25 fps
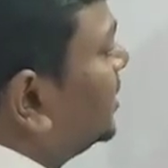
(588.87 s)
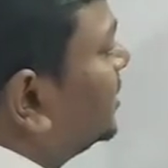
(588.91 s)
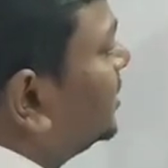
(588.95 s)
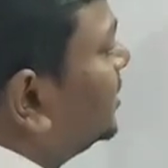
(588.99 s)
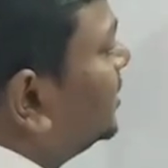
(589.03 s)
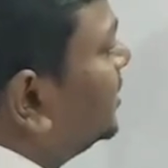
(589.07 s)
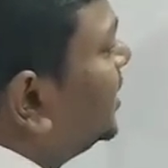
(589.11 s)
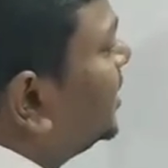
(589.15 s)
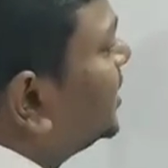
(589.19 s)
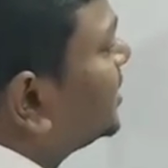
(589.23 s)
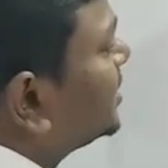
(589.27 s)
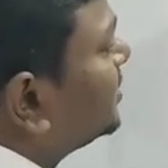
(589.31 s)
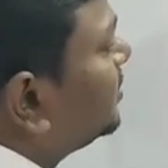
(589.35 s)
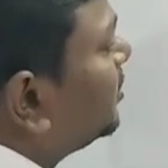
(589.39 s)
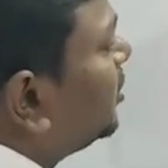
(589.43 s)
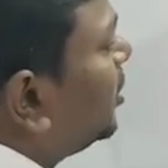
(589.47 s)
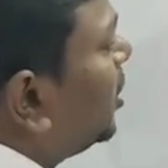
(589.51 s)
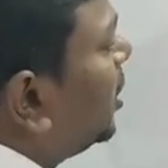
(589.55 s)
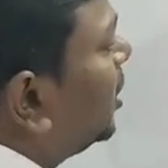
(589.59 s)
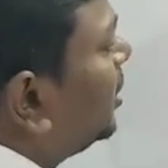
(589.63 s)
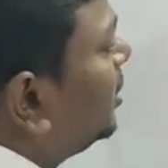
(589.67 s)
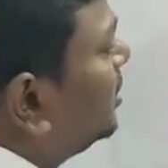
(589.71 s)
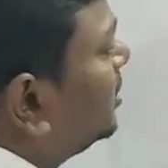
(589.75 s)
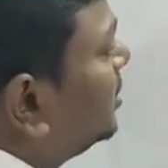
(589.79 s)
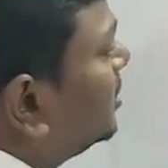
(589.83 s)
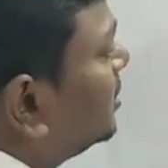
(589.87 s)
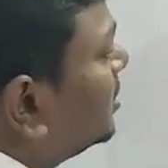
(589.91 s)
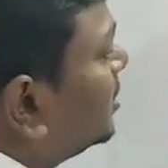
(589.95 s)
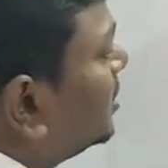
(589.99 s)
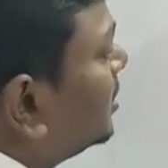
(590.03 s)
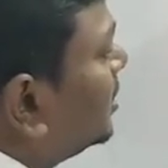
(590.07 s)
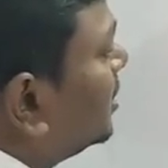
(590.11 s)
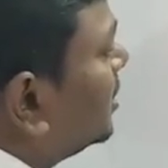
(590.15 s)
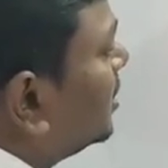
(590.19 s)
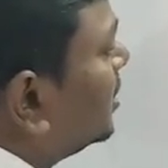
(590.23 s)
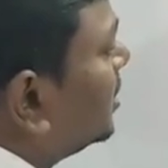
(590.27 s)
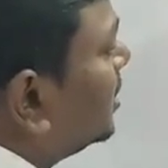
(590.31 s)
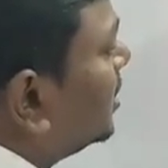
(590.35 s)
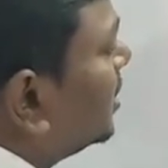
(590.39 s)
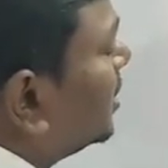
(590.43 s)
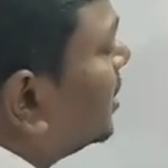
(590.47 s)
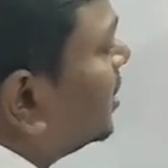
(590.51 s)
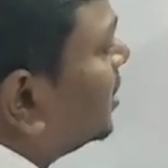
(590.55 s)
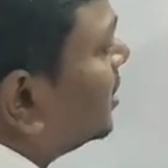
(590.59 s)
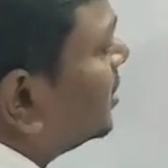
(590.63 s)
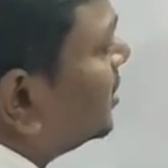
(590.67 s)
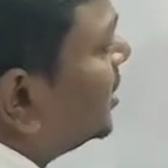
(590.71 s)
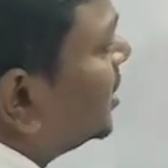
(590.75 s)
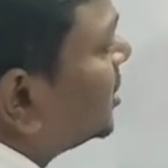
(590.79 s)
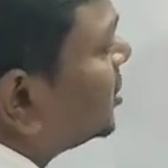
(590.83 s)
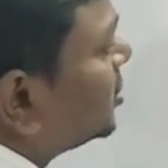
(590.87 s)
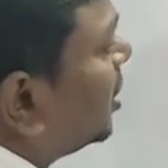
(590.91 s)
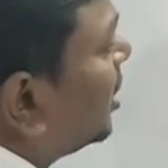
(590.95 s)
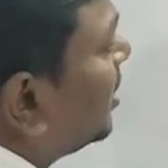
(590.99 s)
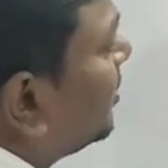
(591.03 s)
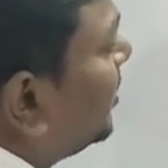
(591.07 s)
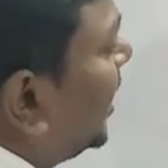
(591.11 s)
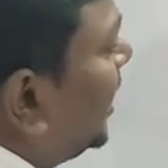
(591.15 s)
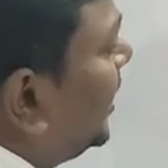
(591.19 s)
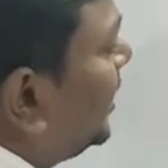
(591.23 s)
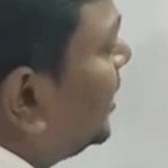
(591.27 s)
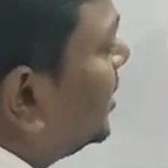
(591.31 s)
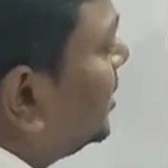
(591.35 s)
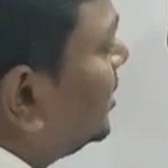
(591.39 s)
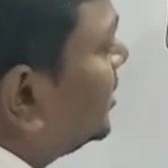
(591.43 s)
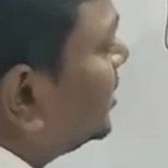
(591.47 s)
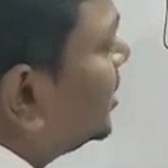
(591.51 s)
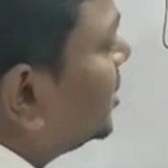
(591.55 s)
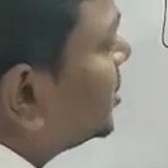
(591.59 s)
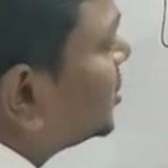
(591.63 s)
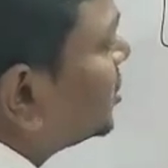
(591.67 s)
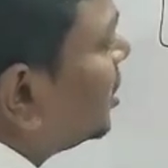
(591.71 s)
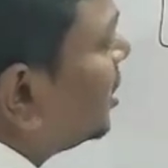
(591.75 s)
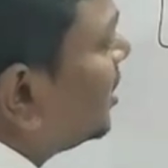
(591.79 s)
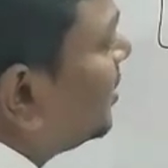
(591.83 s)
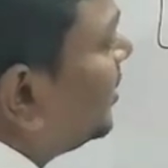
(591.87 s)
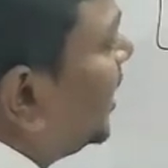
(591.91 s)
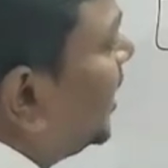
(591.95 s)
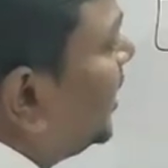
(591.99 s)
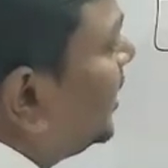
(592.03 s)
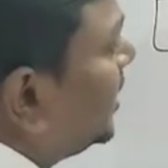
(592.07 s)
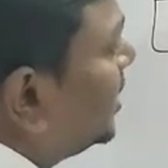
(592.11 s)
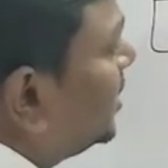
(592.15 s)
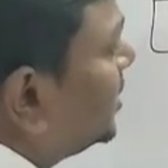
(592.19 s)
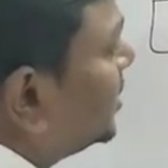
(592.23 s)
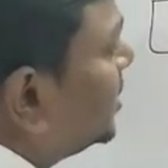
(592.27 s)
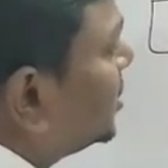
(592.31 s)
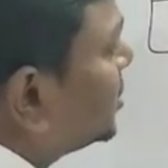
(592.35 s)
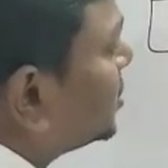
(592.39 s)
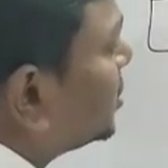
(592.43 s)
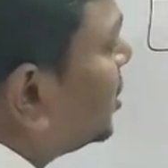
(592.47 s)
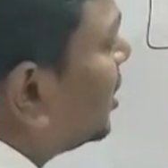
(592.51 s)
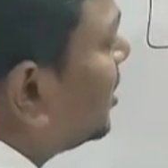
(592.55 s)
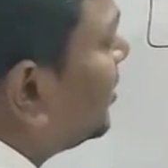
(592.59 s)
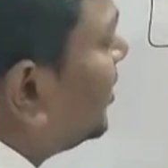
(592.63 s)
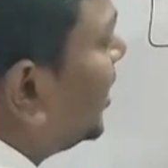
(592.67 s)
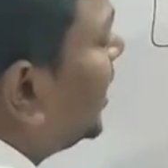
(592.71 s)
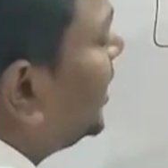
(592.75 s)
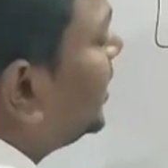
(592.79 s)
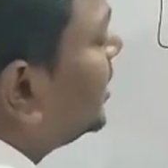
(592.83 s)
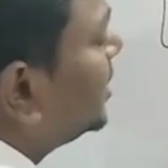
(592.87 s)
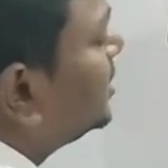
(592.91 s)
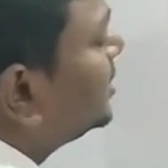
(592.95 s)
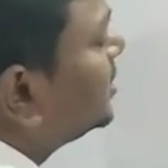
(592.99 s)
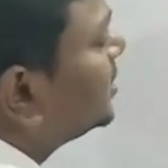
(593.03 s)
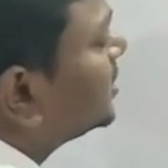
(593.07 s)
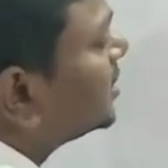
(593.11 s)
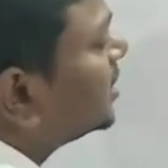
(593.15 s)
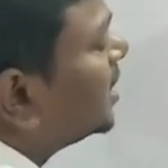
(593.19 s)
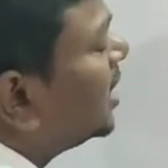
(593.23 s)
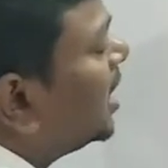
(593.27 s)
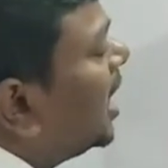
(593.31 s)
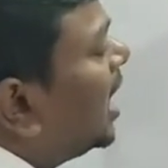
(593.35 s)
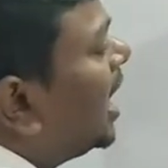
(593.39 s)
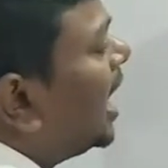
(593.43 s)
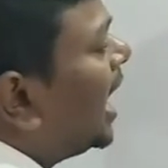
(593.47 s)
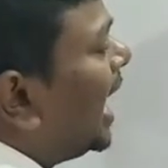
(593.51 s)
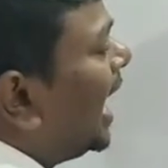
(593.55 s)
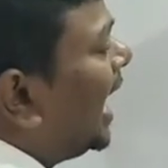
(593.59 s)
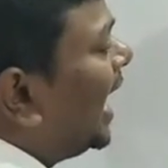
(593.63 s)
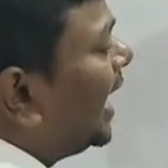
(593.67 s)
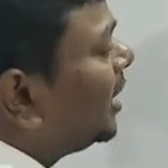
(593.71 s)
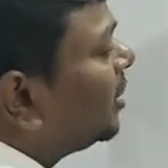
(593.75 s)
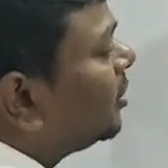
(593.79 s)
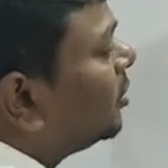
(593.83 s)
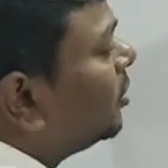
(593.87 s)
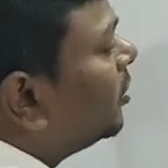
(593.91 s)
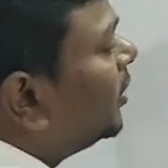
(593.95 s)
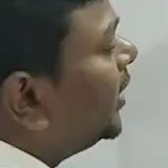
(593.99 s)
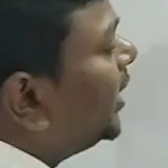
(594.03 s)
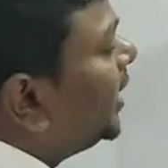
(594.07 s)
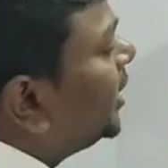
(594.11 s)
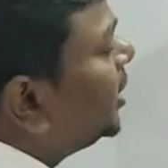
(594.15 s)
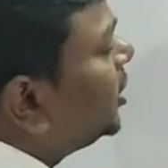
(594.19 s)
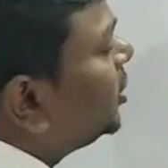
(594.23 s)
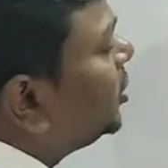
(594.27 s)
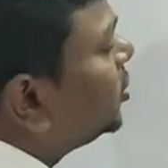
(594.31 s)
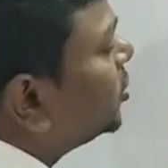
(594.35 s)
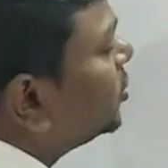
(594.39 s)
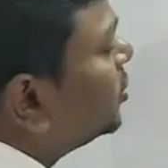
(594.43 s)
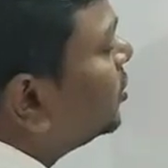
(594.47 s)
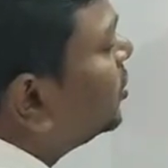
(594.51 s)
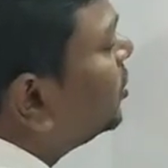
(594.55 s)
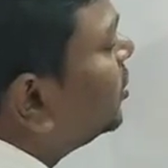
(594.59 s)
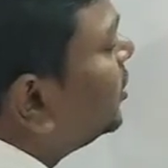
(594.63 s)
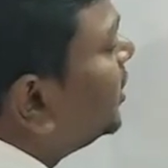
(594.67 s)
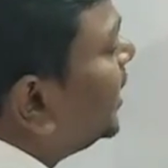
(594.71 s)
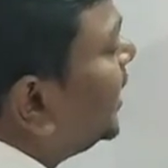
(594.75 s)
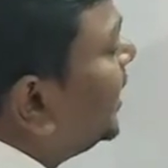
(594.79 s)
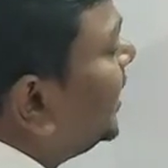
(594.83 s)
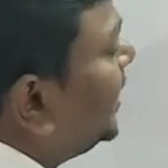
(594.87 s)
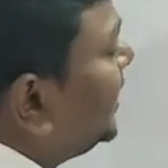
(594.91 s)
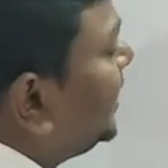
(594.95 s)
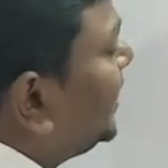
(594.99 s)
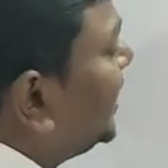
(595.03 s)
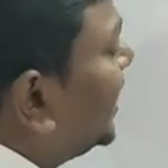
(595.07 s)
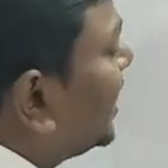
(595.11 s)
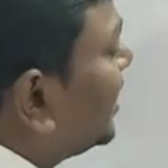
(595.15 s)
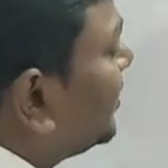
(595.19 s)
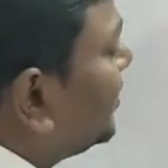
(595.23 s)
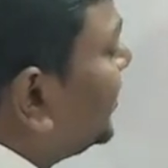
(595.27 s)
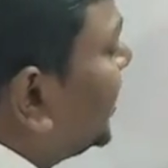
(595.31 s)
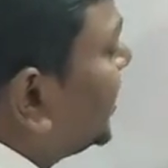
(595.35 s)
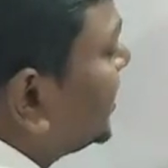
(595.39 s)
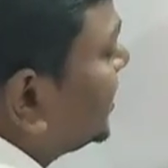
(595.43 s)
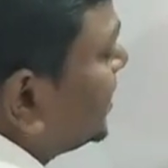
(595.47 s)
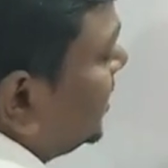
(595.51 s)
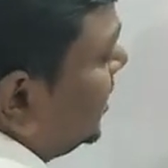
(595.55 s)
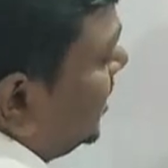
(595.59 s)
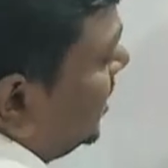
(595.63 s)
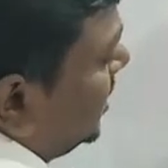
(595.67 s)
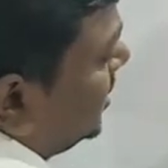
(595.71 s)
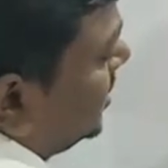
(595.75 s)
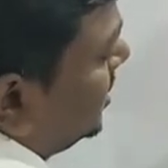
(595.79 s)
This bond, this orbital, this orbital, these orbitals are going to intermix